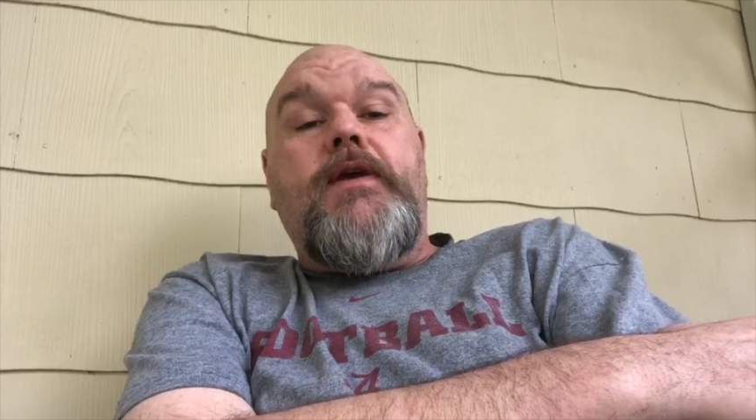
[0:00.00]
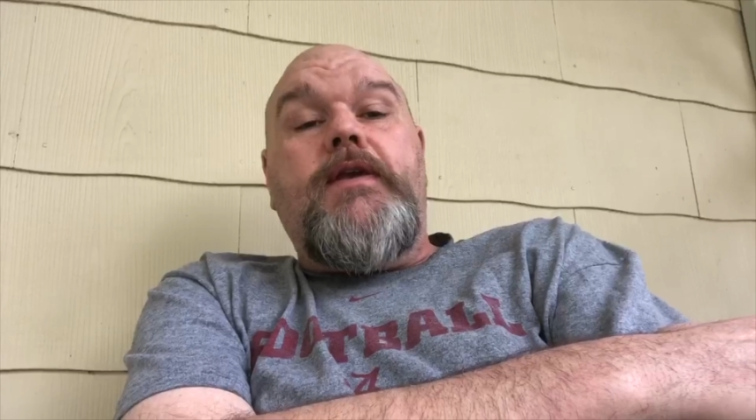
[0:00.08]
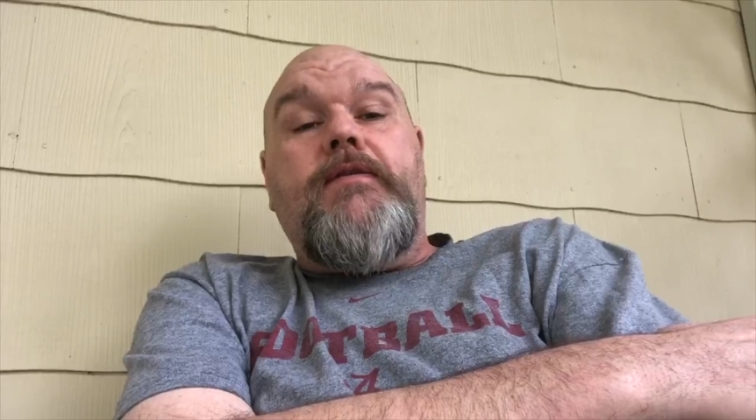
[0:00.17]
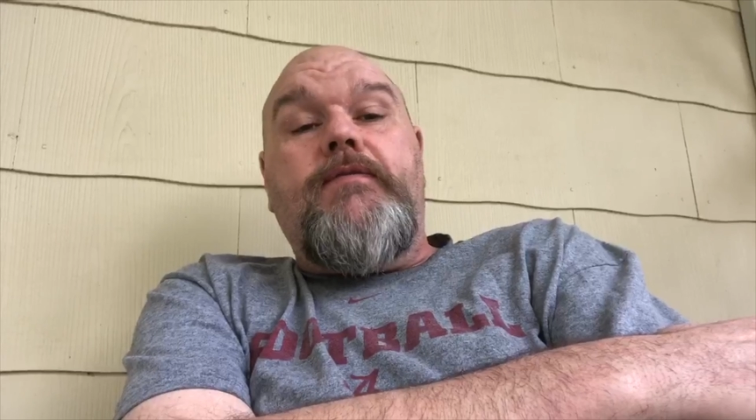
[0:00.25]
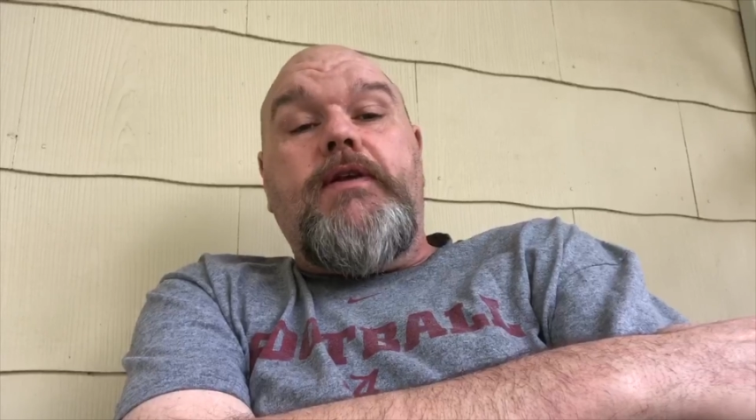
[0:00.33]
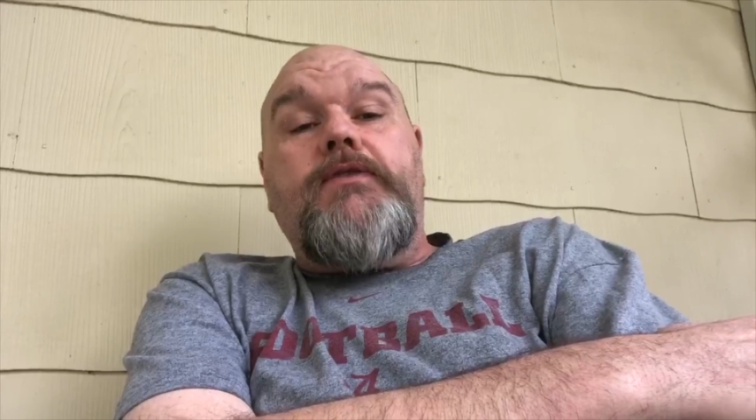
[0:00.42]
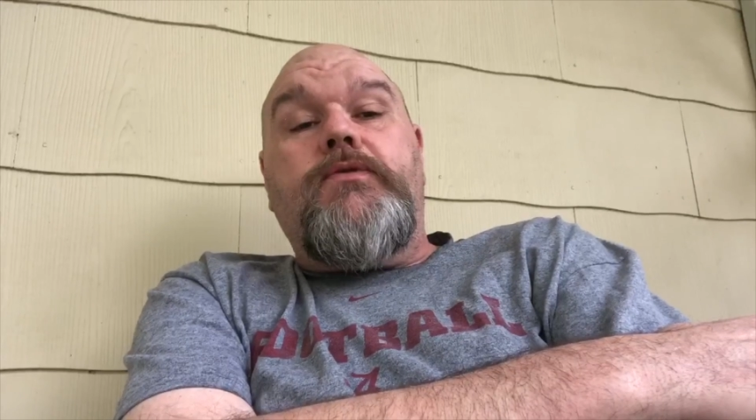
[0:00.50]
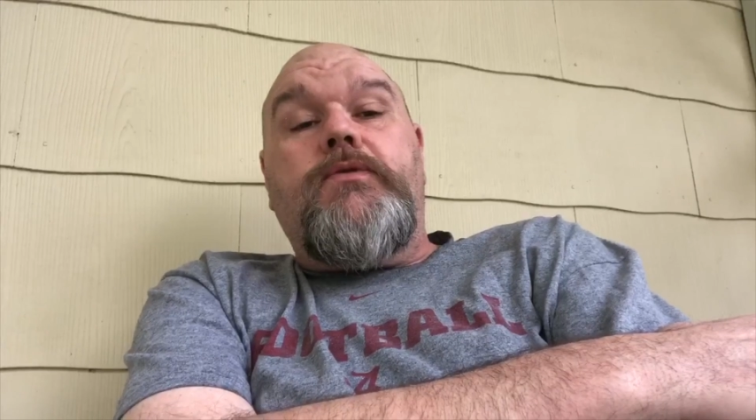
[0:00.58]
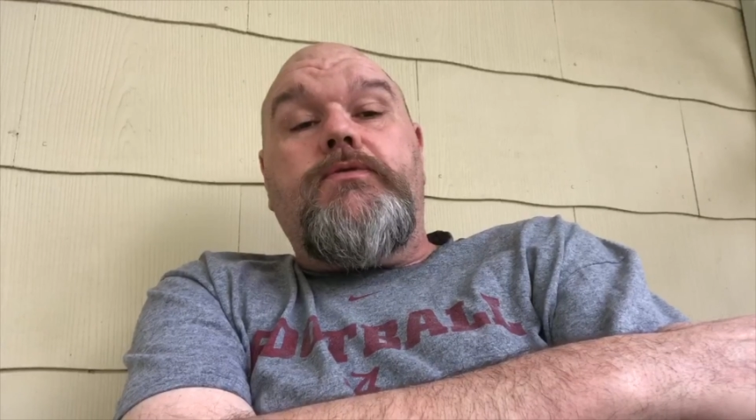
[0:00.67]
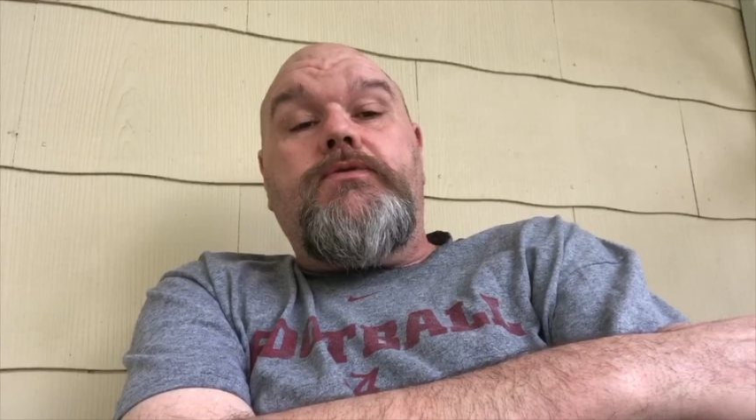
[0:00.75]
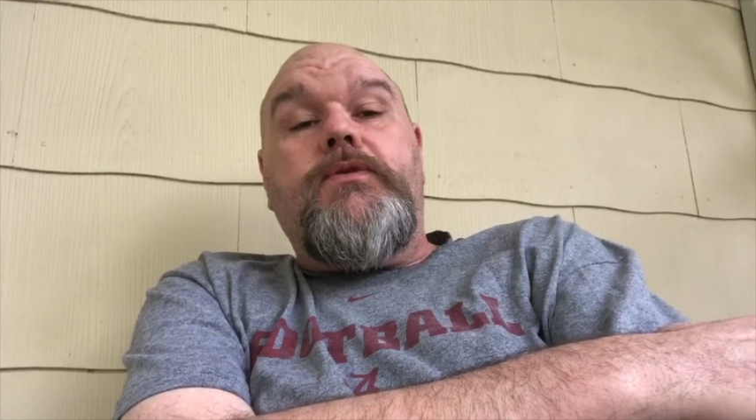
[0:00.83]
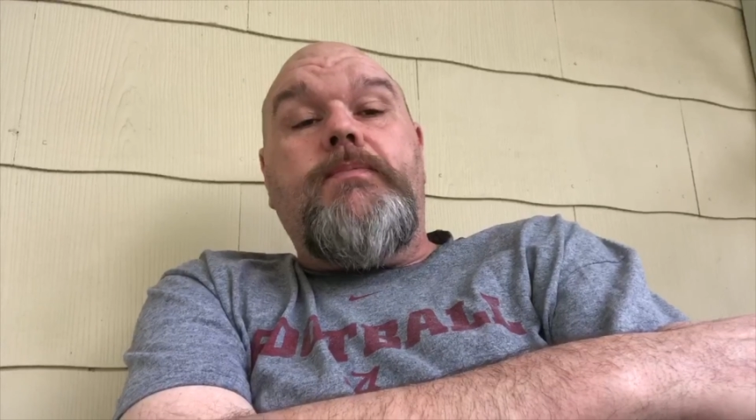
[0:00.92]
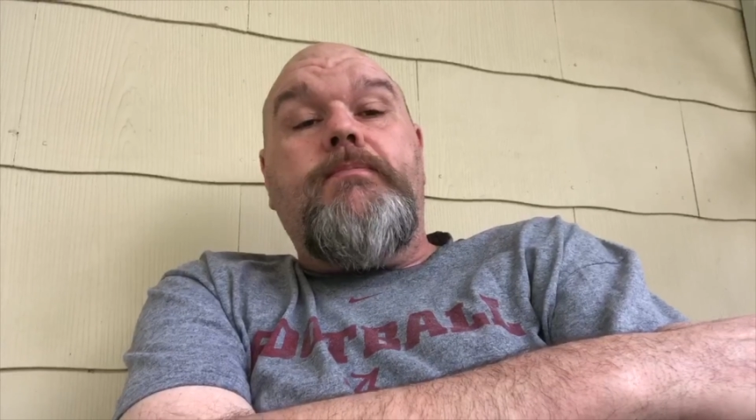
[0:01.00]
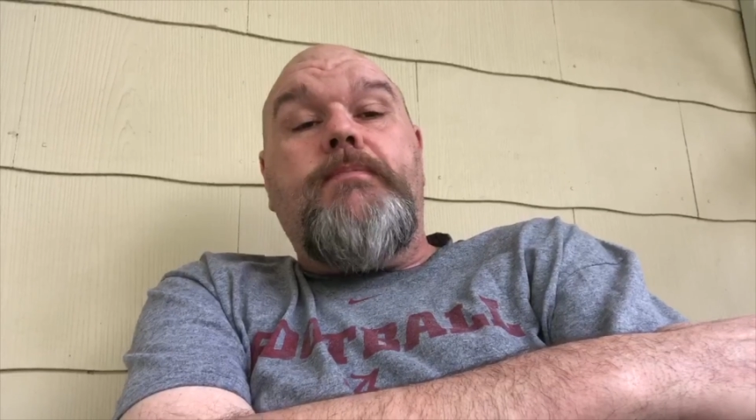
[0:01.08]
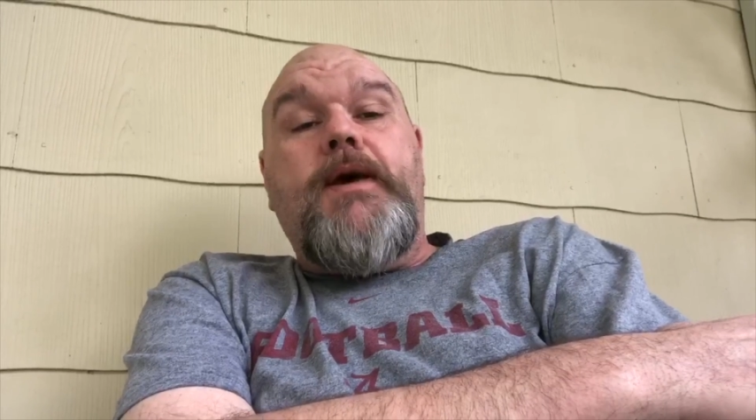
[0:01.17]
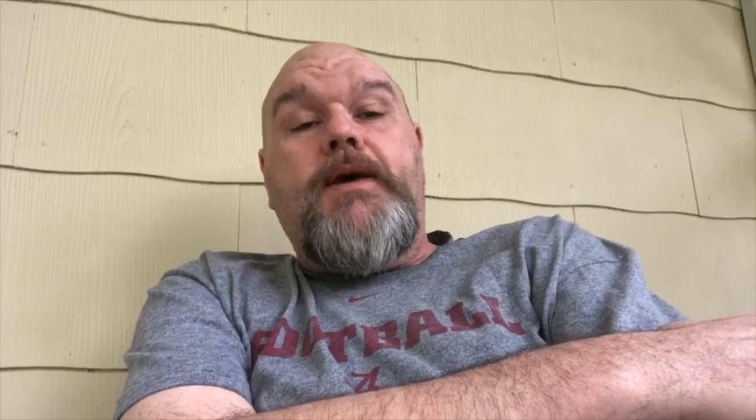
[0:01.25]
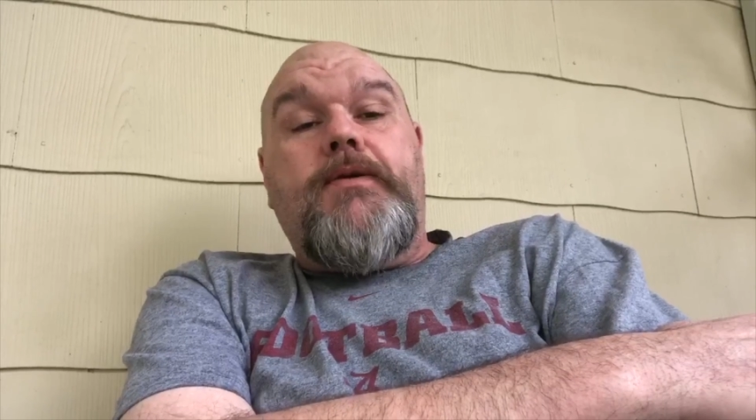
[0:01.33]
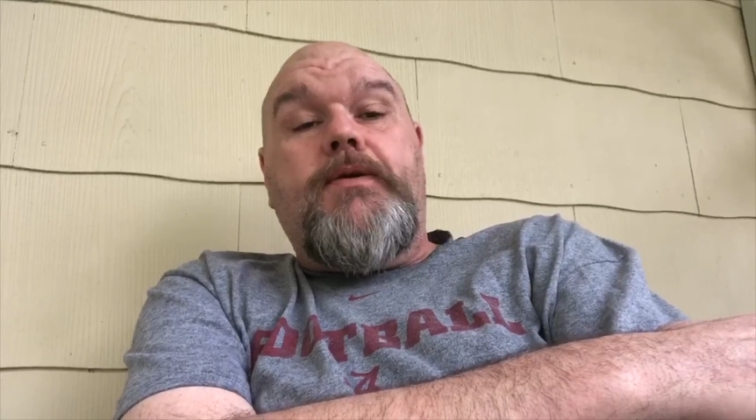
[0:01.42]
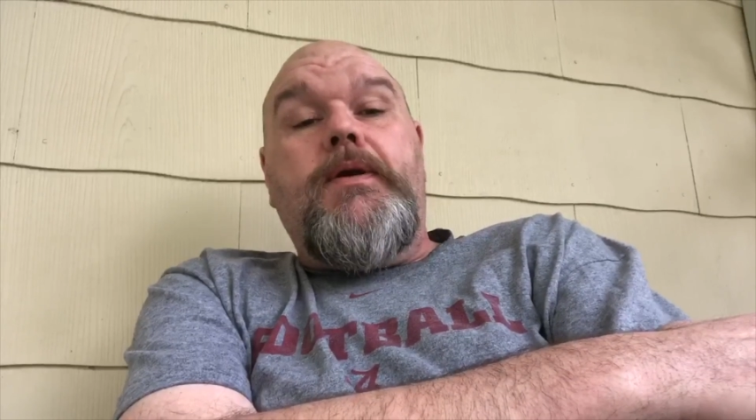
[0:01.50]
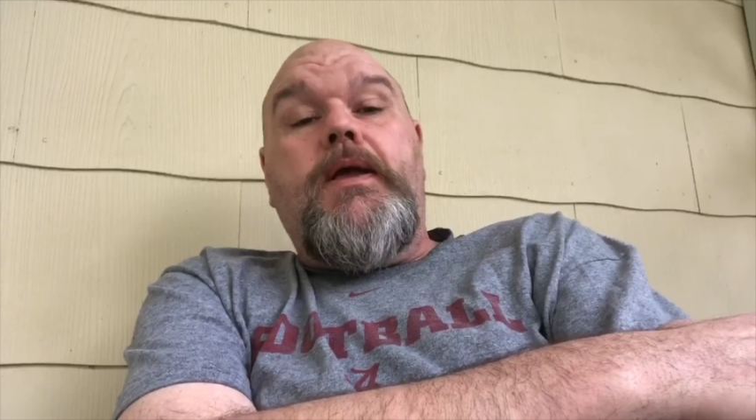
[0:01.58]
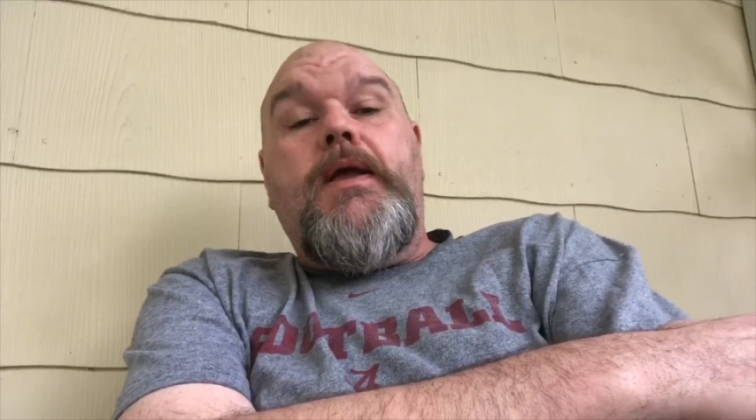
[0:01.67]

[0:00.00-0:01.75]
individuals better,